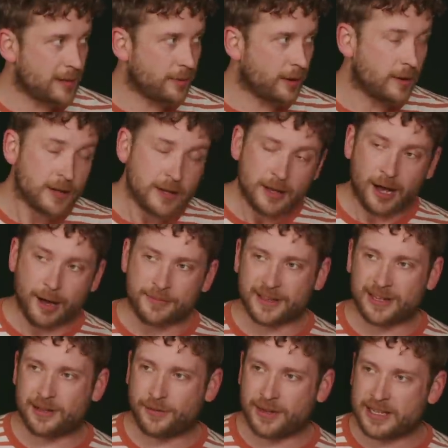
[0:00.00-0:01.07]
But I'm
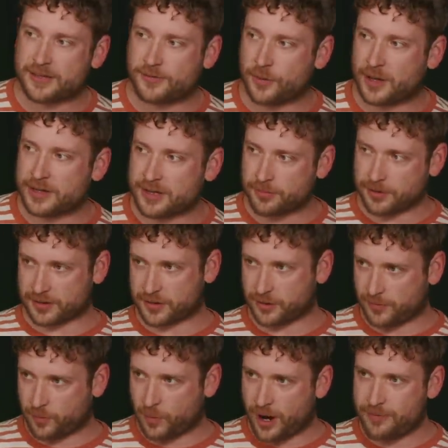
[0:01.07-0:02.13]
thinking of an interview I did with a sort
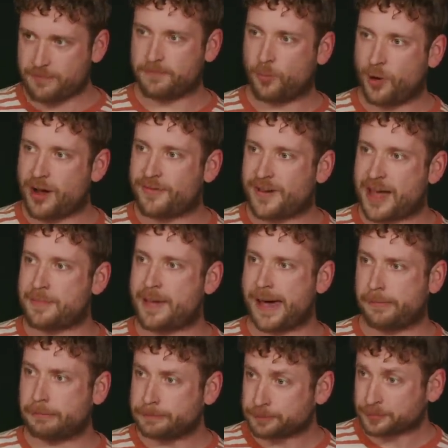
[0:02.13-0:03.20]
of white white van man